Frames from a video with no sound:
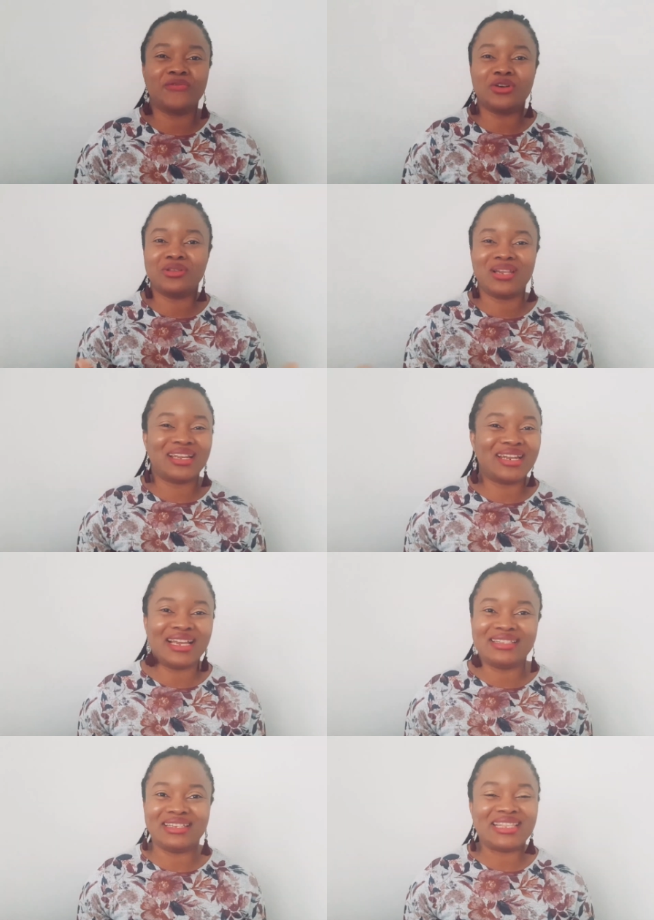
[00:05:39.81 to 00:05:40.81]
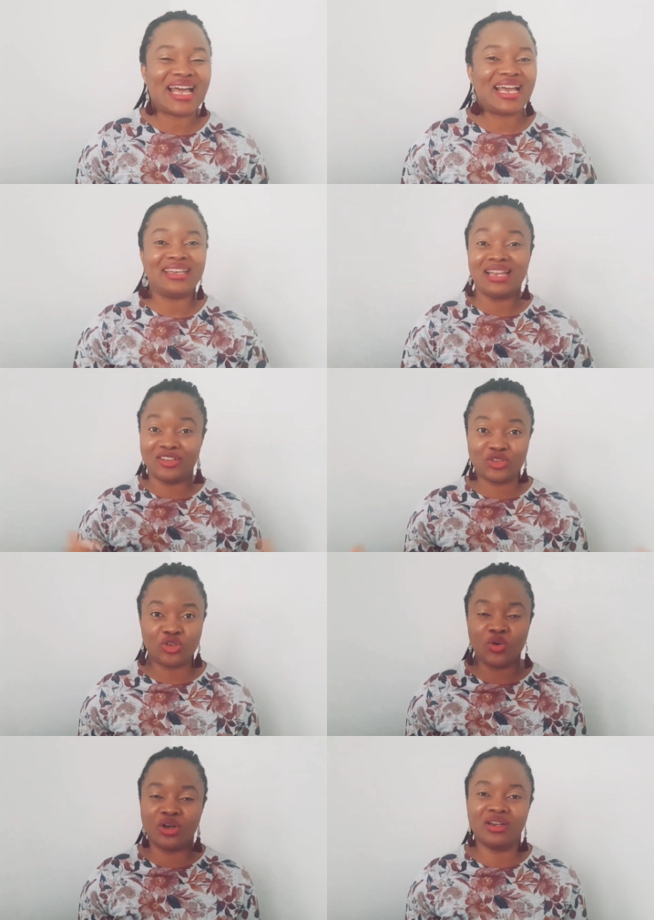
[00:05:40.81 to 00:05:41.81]
$4.99 and
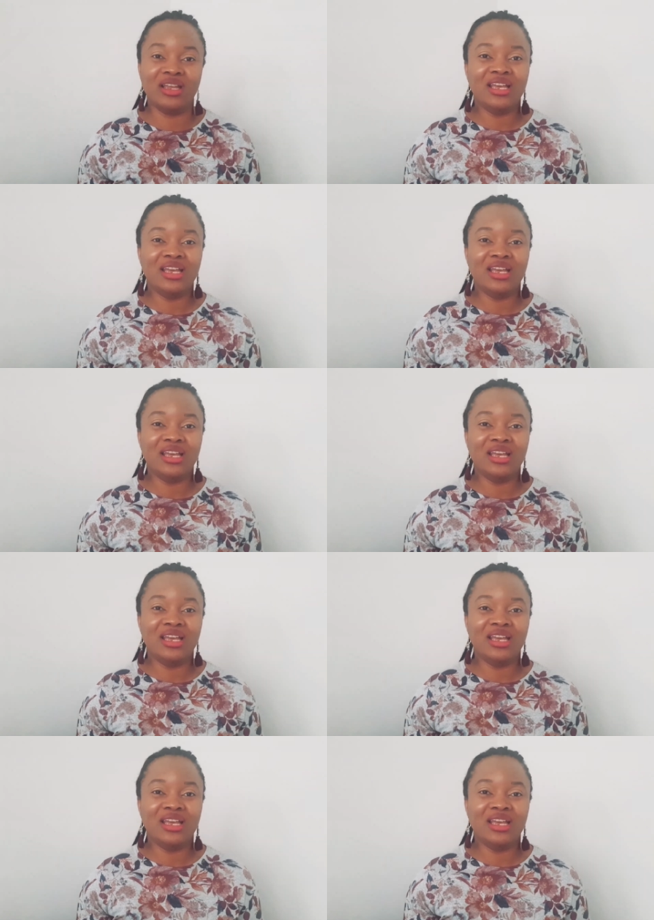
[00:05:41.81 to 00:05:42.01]
so on.